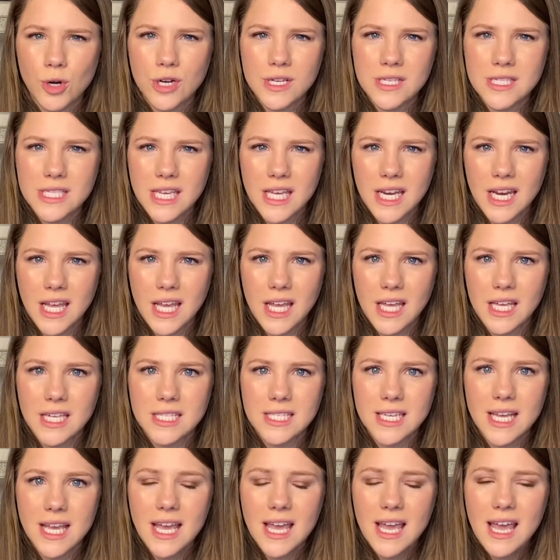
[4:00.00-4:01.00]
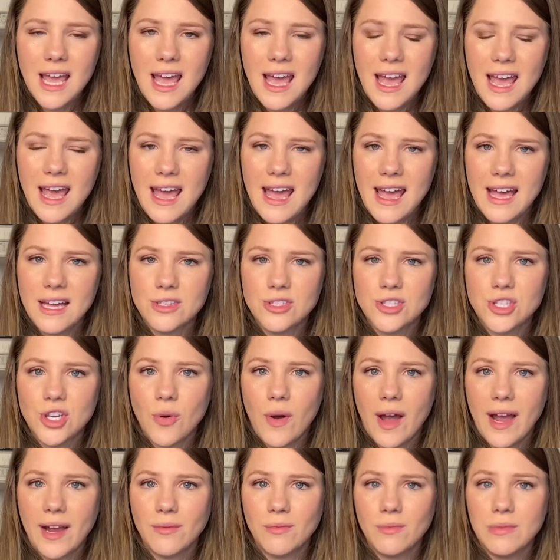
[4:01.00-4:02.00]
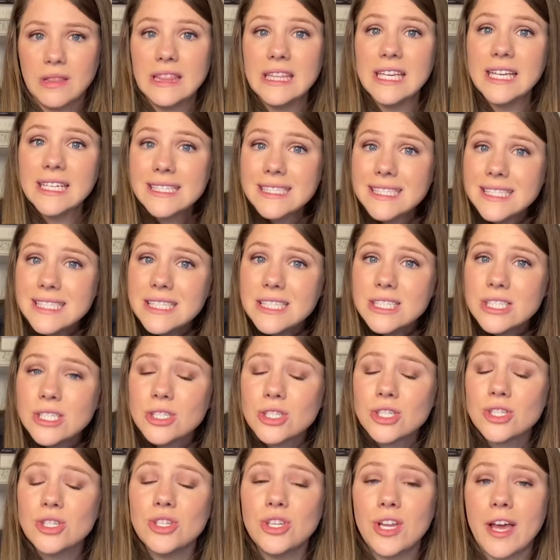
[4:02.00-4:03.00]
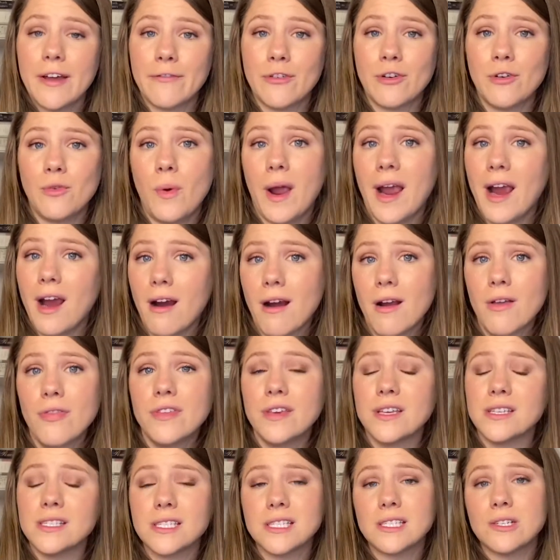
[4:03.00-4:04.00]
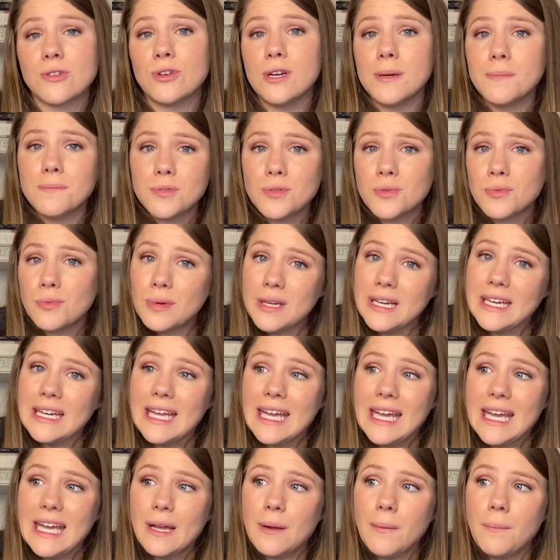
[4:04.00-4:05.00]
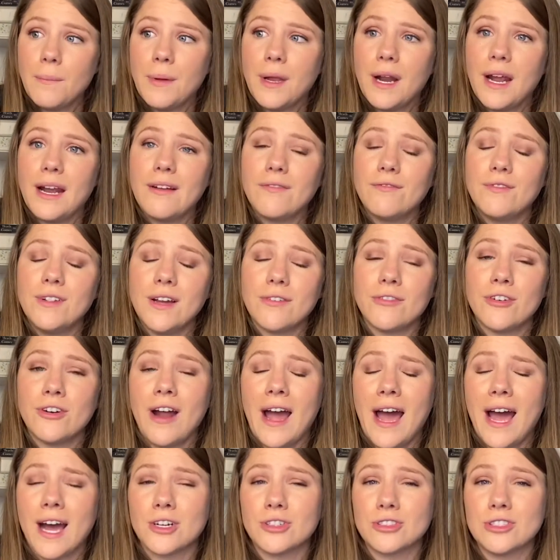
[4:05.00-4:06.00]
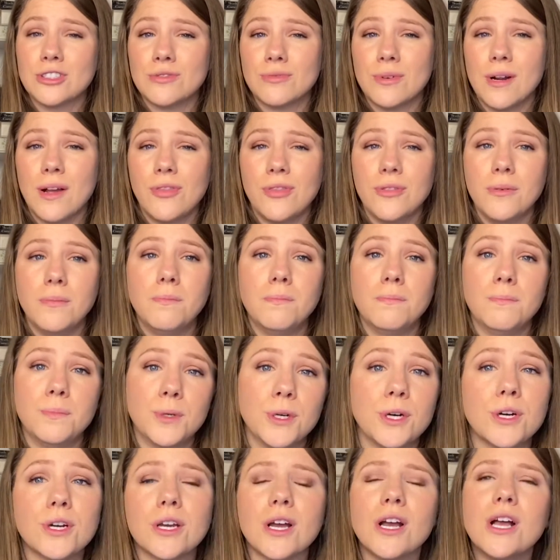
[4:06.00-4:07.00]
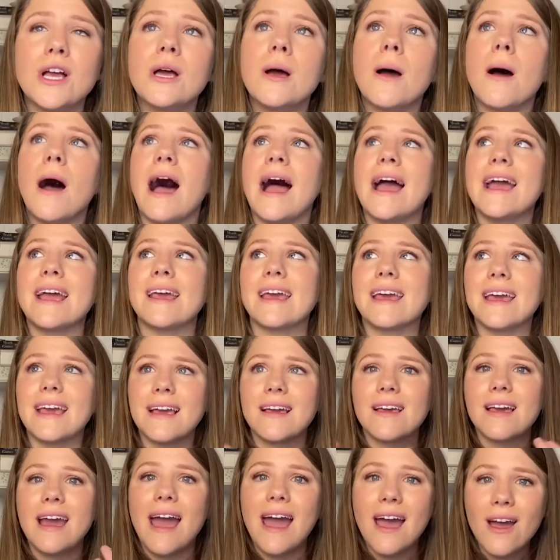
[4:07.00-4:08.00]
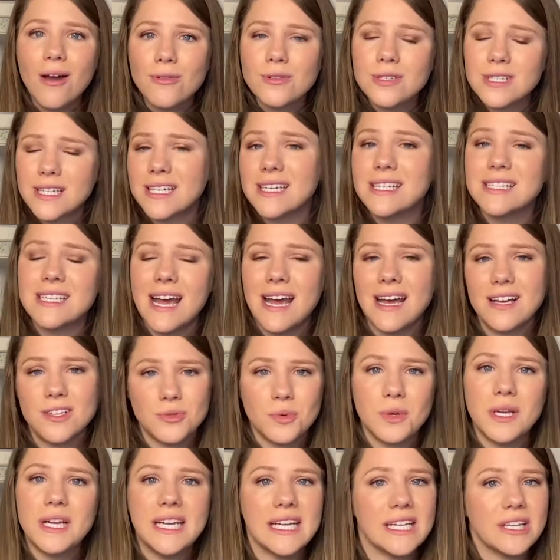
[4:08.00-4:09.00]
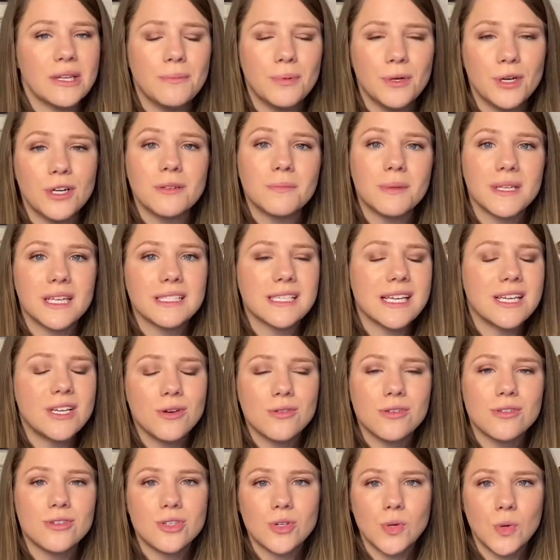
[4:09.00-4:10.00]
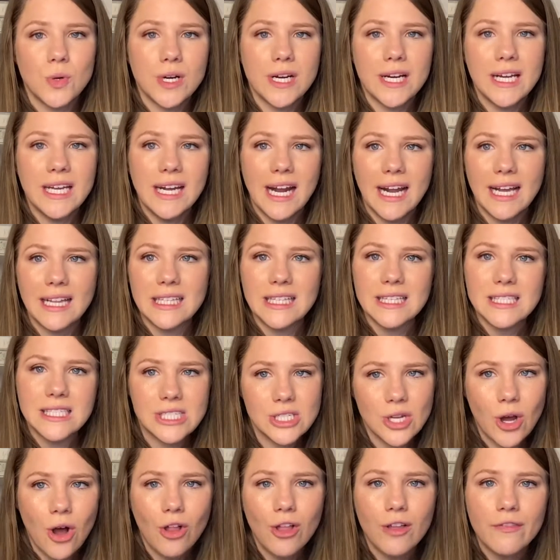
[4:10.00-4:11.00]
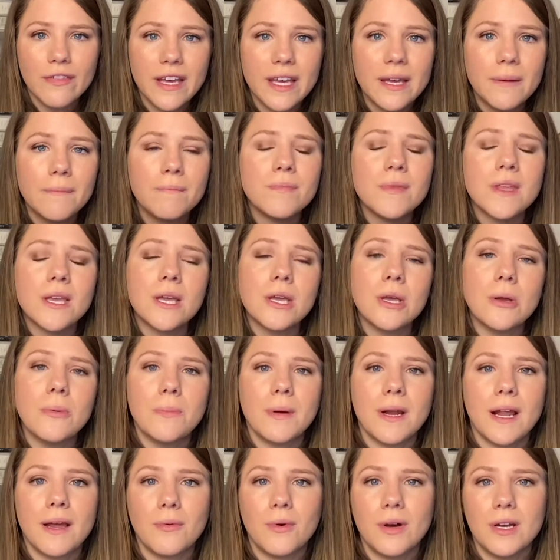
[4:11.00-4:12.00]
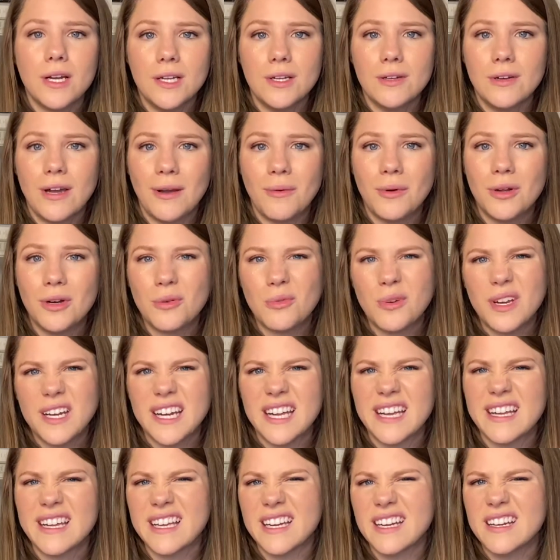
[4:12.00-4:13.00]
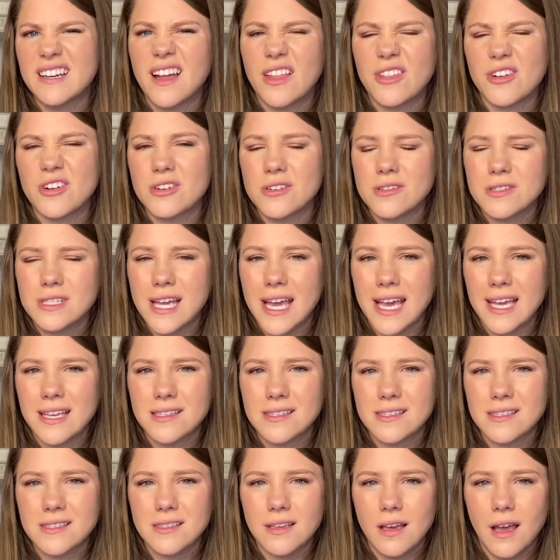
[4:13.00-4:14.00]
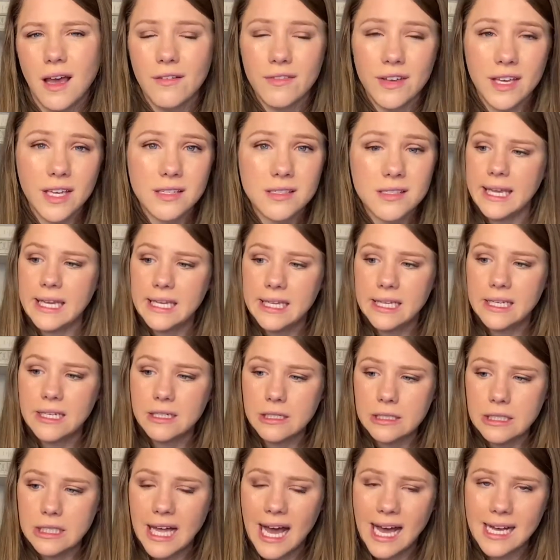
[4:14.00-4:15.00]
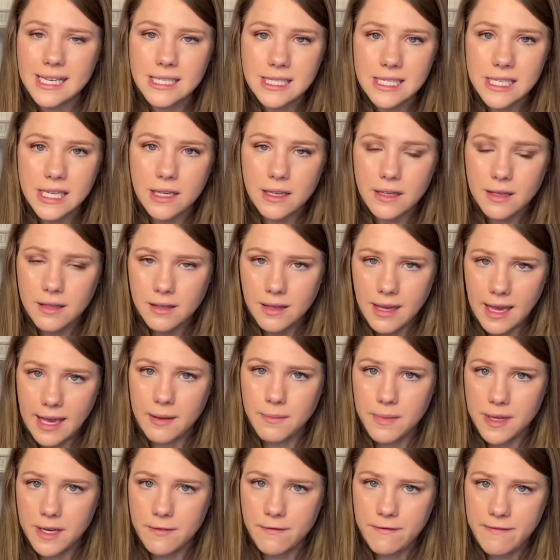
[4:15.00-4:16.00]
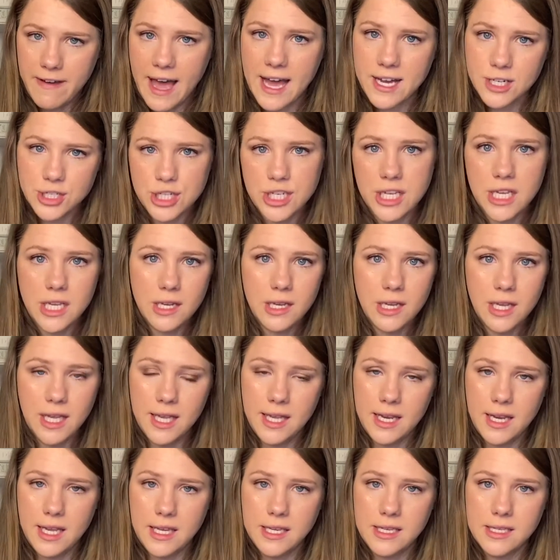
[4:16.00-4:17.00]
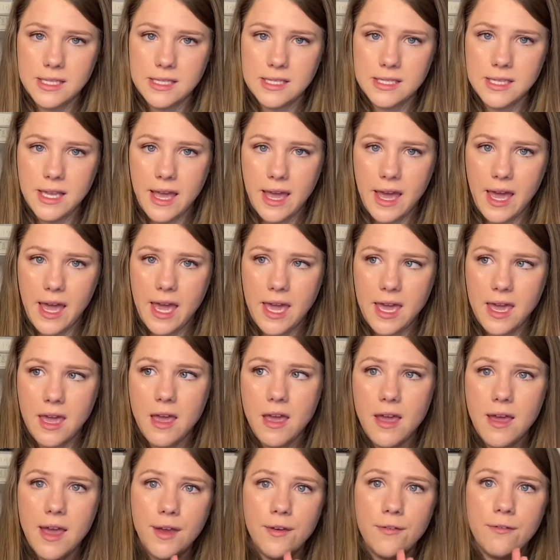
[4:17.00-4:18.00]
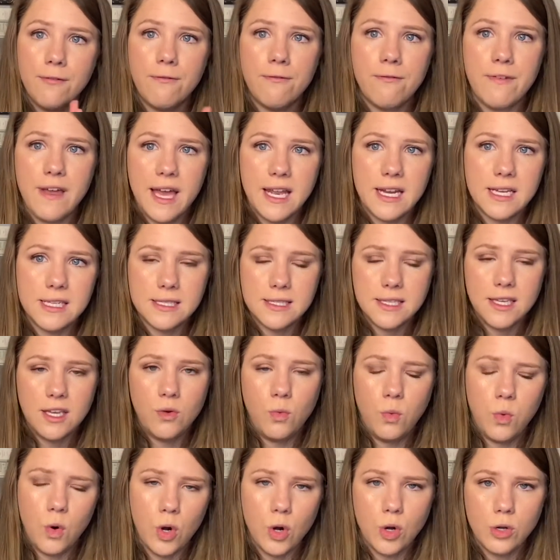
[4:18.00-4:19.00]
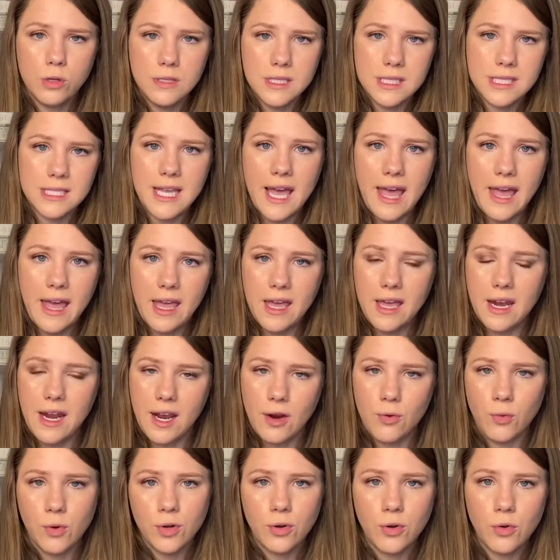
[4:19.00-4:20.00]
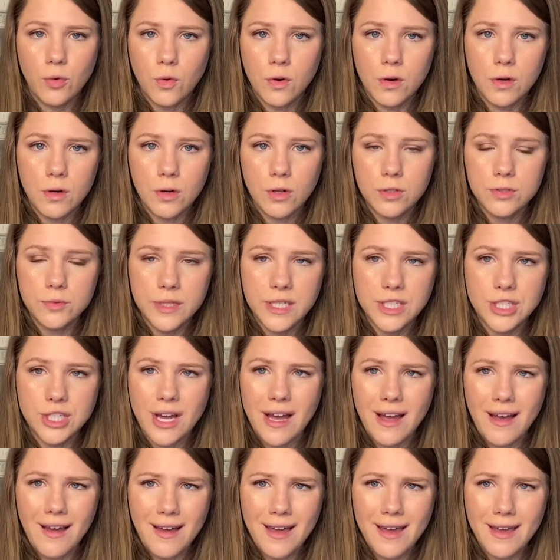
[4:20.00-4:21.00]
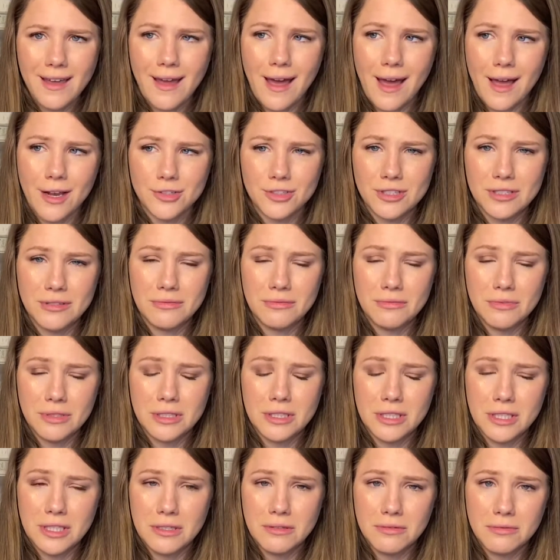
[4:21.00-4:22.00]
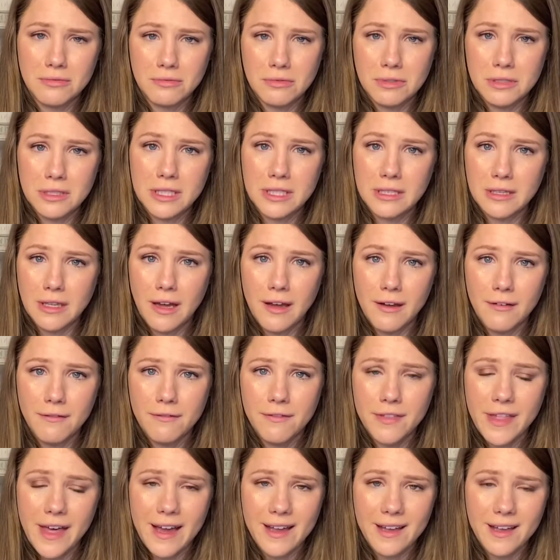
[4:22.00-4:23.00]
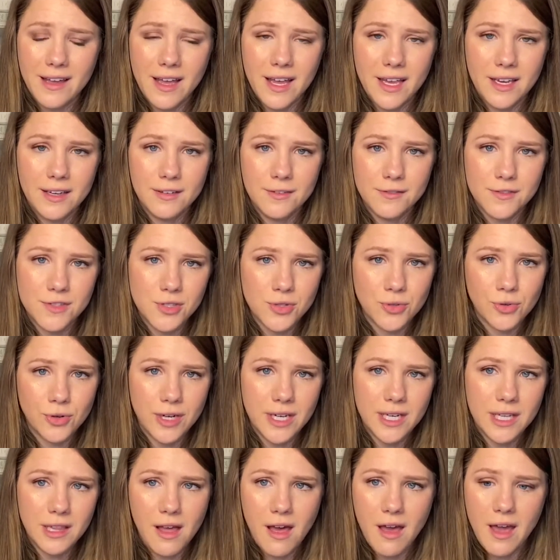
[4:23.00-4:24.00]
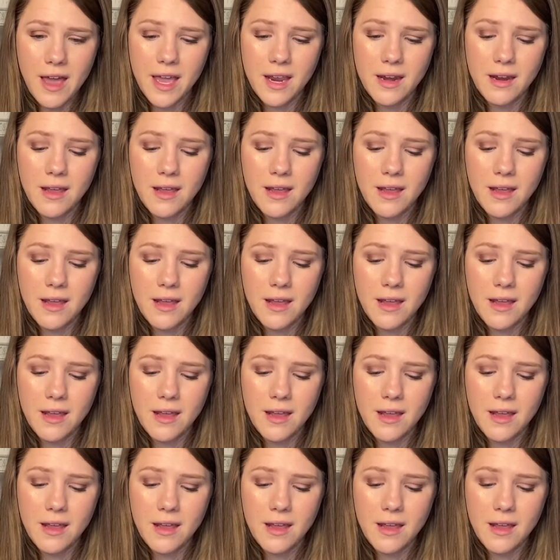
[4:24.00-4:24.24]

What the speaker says: in it. And so I listened to Neverwhere, the script reading, but I've never actually read the book. I count it as reading the book because I know the story and I listened to all of it, but I want to read it and get another taste of it. In classic Gaiman fashion, it is a fantasy world set in a real world, which I actually really, really love that kind of storyline.